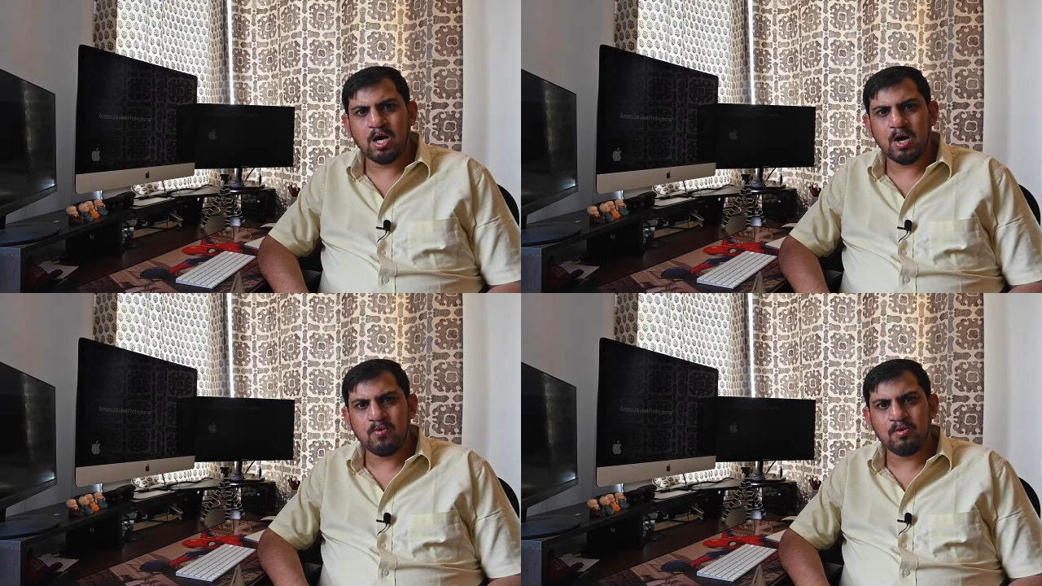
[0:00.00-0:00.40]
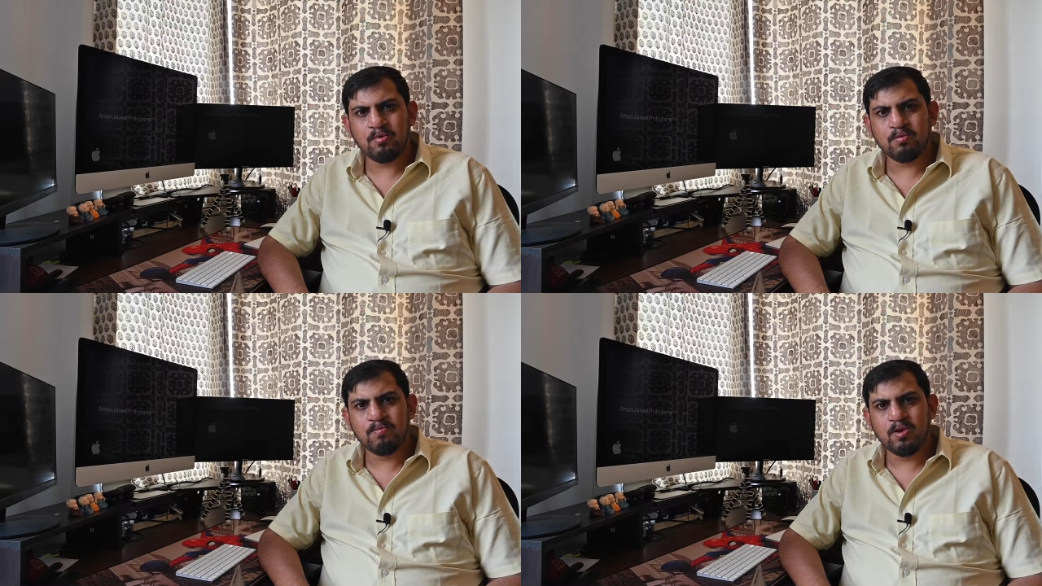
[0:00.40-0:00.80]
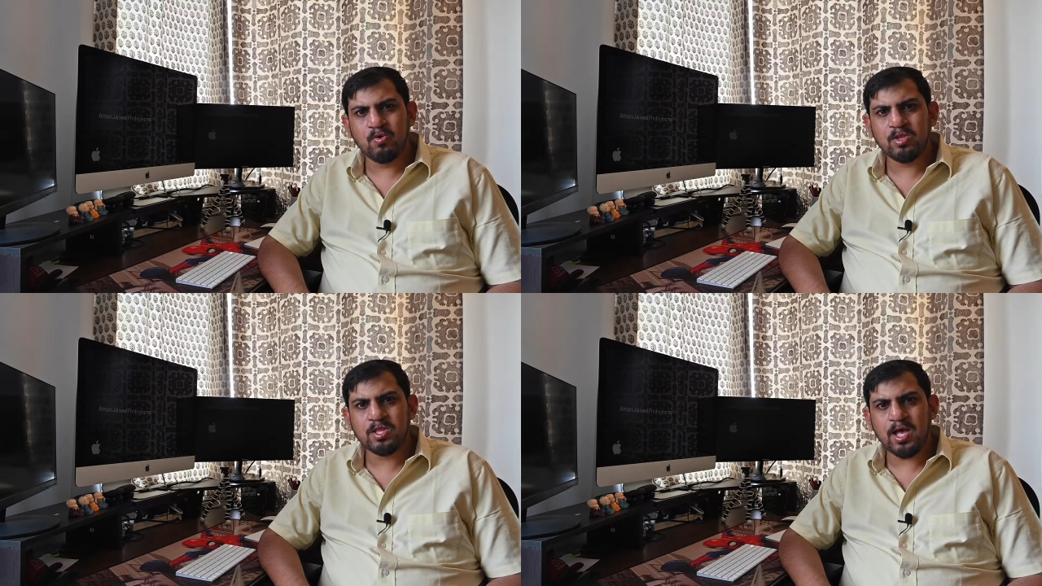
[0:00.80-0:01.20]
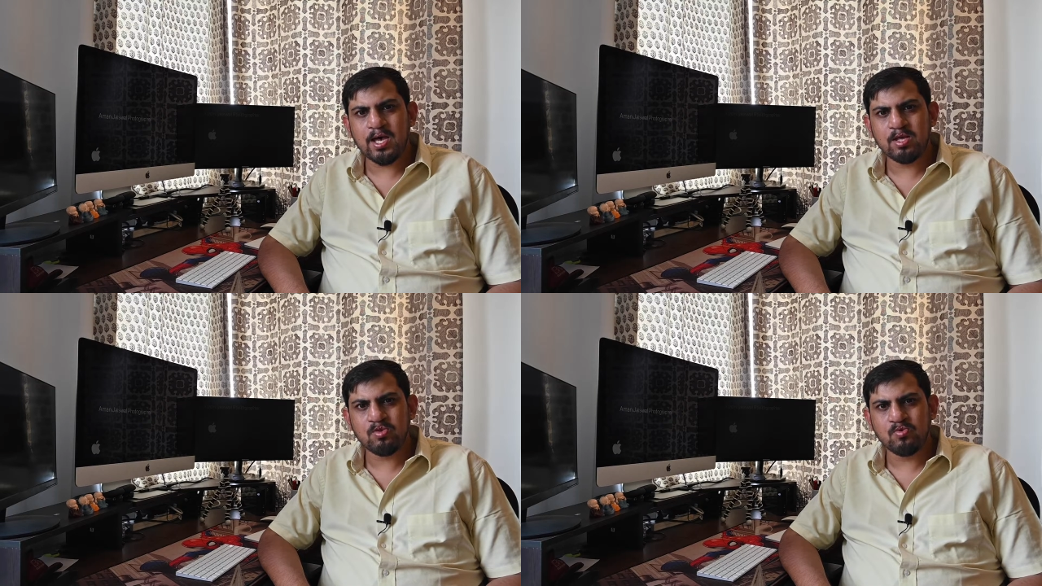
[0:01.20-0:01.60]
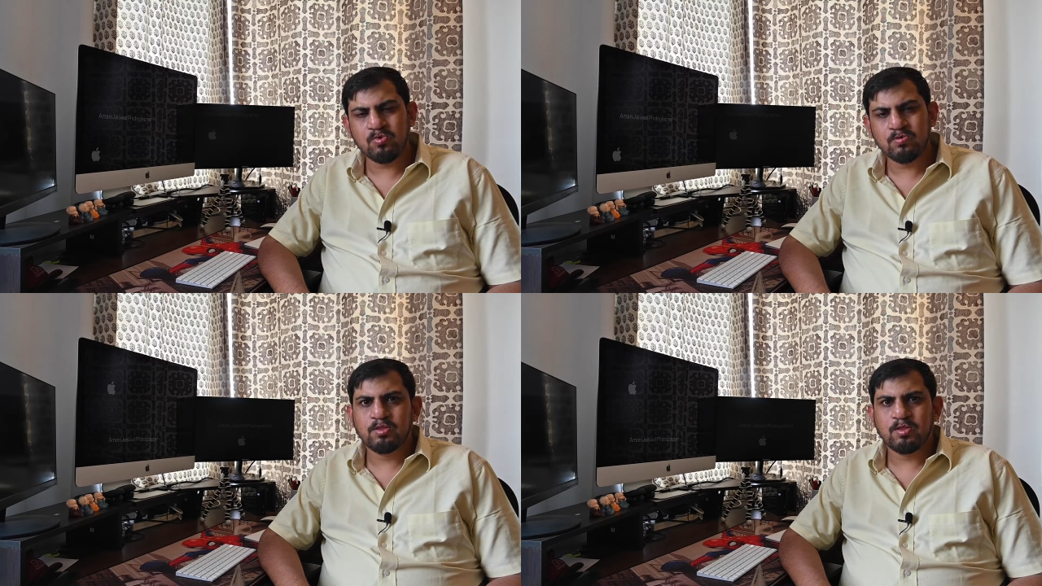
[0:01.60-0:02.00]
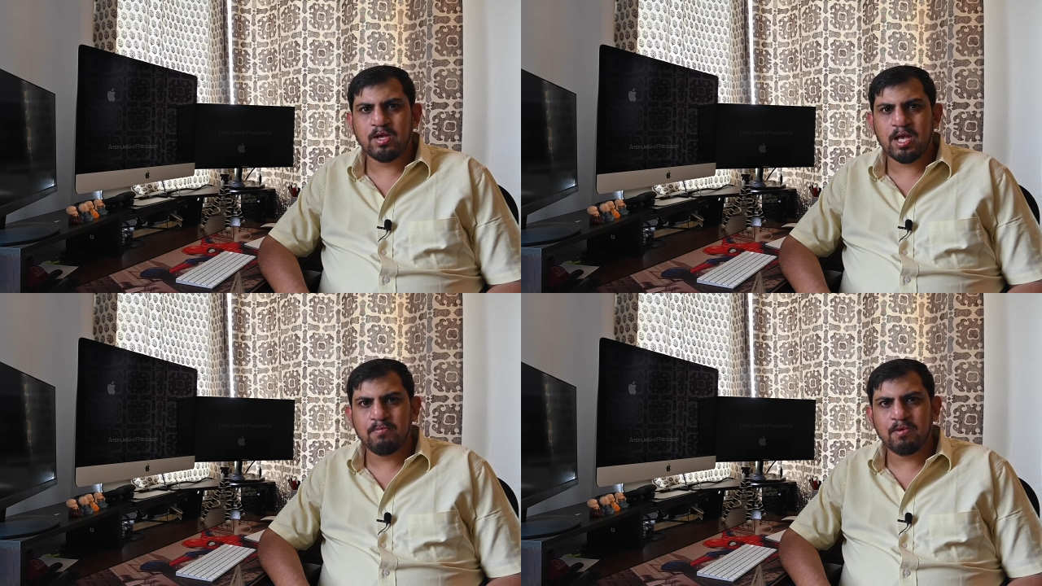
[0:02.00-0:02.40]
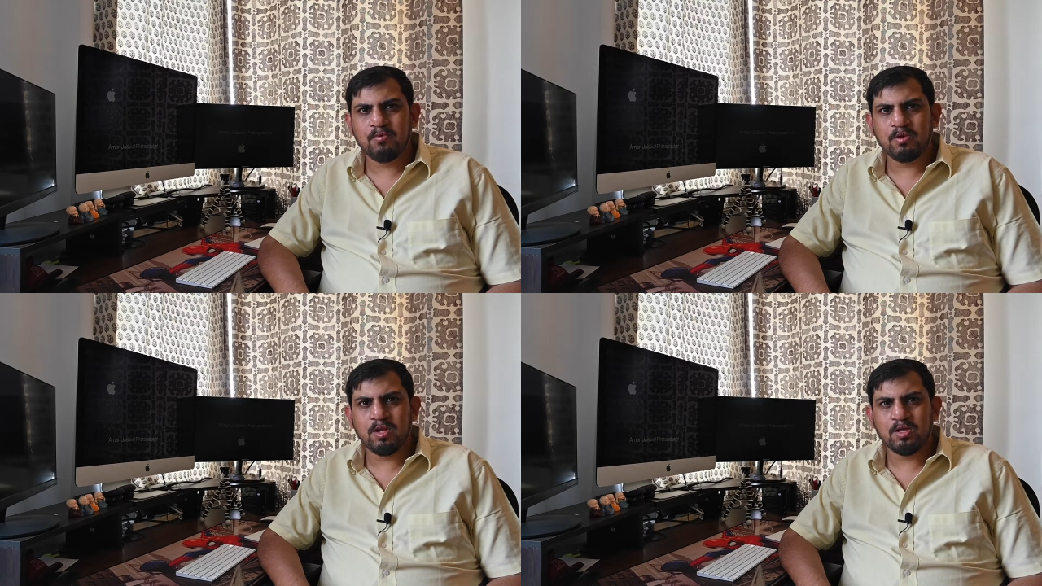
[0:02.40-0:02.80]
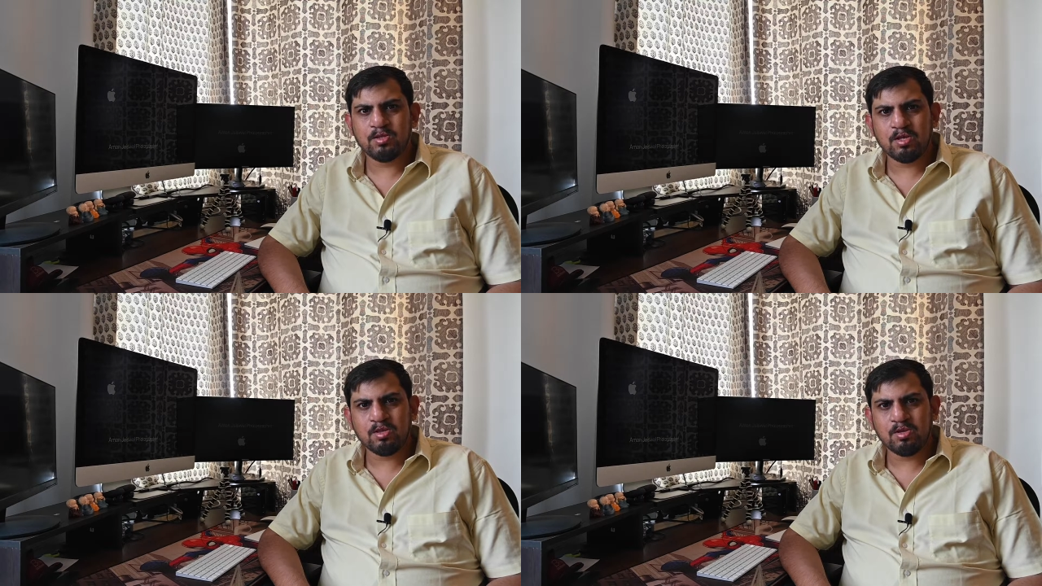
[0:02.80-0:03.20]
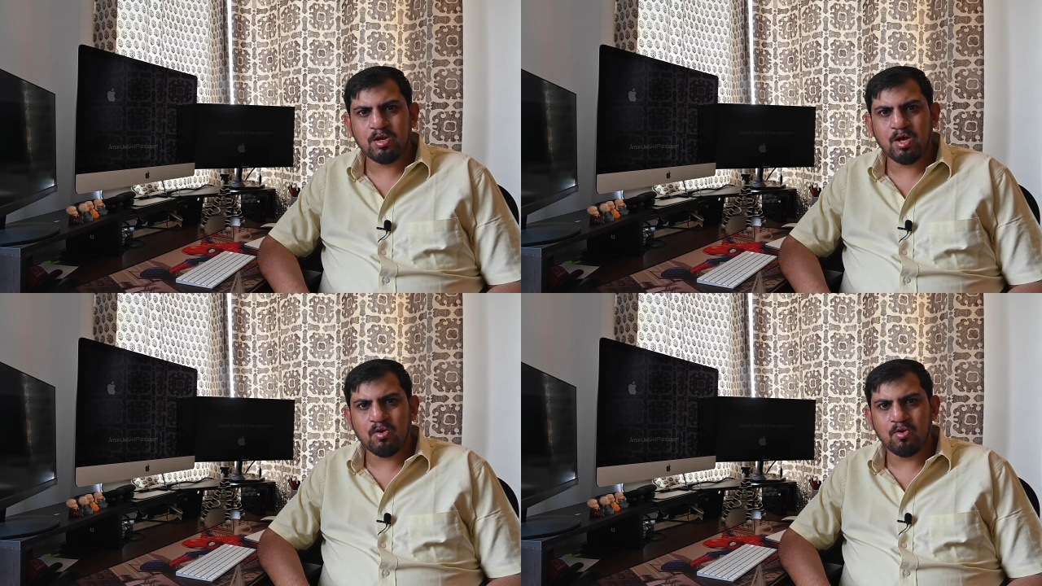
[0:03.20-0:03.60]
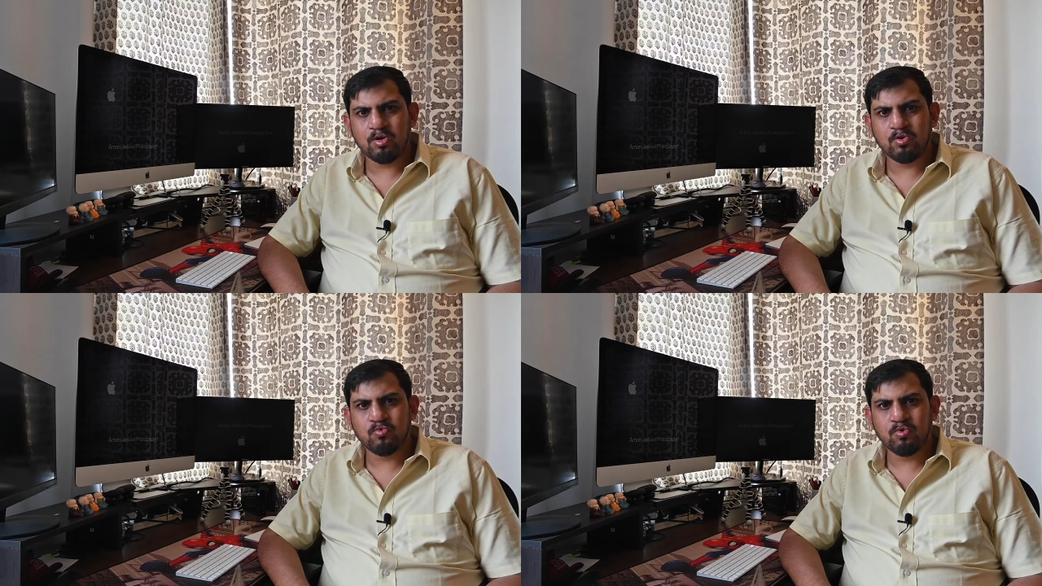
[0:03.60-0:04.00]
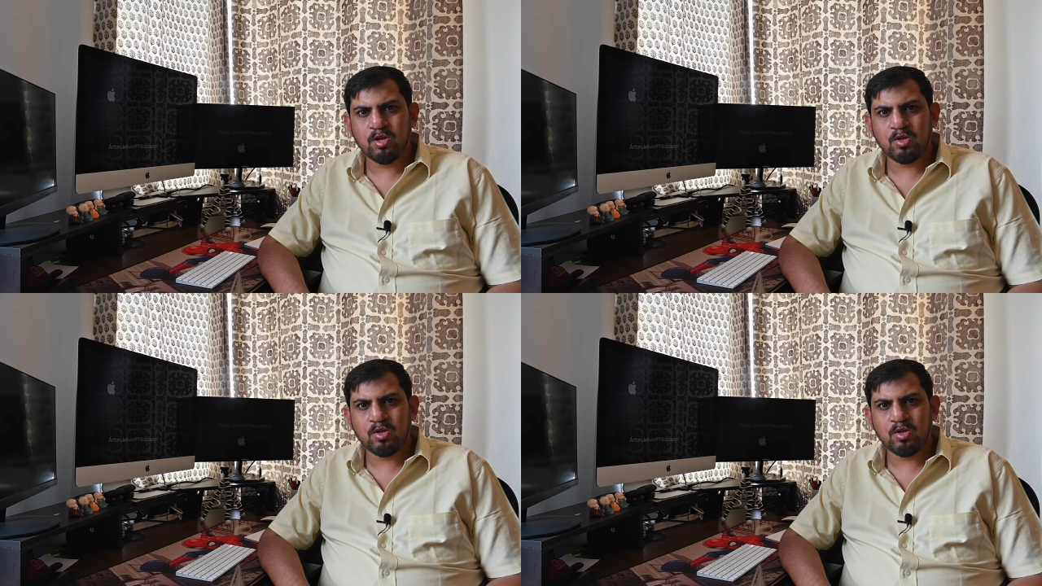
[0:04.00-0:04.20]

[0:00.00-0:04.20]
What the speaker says: However, below this ISO, the camera will adjust it according to the